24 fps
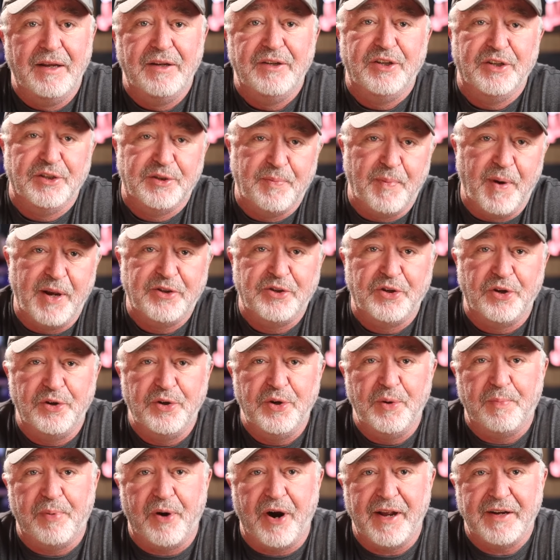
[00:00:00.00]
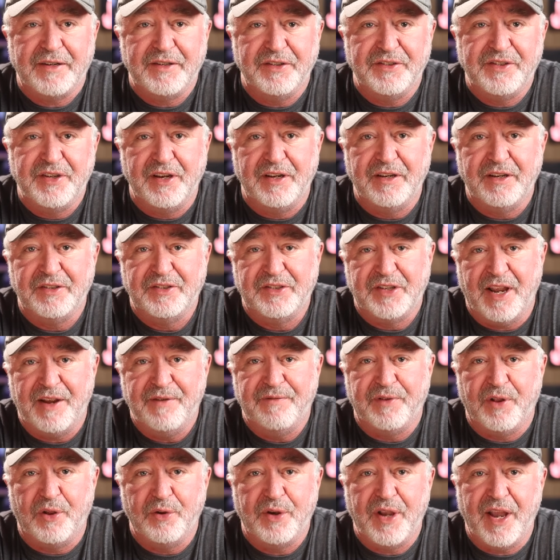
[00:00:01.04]
Just make sure you practice in a
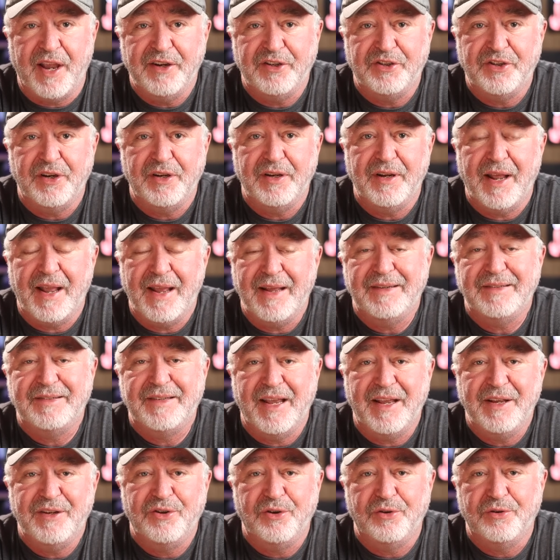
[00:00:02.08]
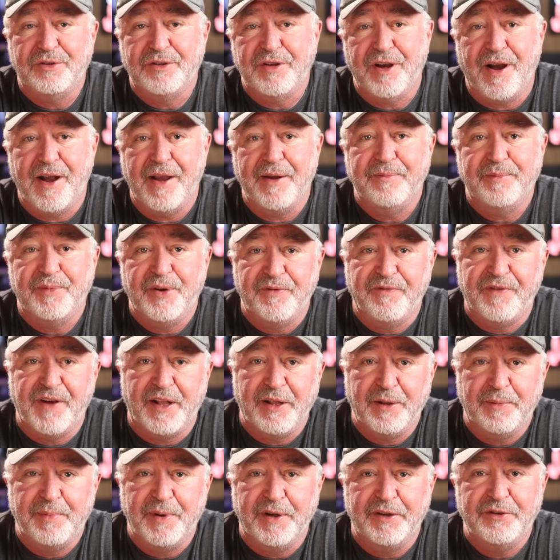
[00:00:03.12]
safe location and take your time
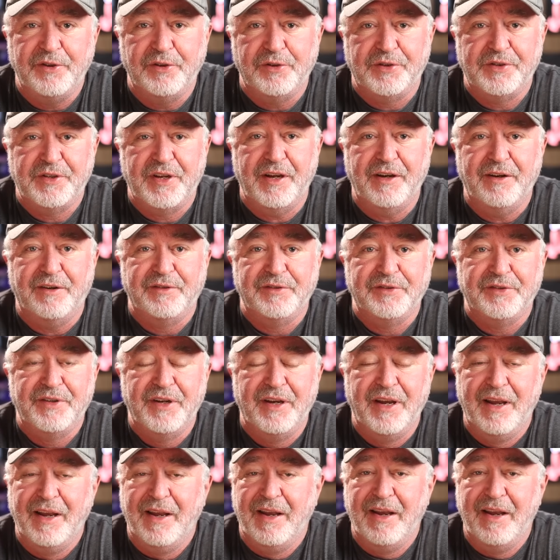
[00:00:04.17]
developing your skills.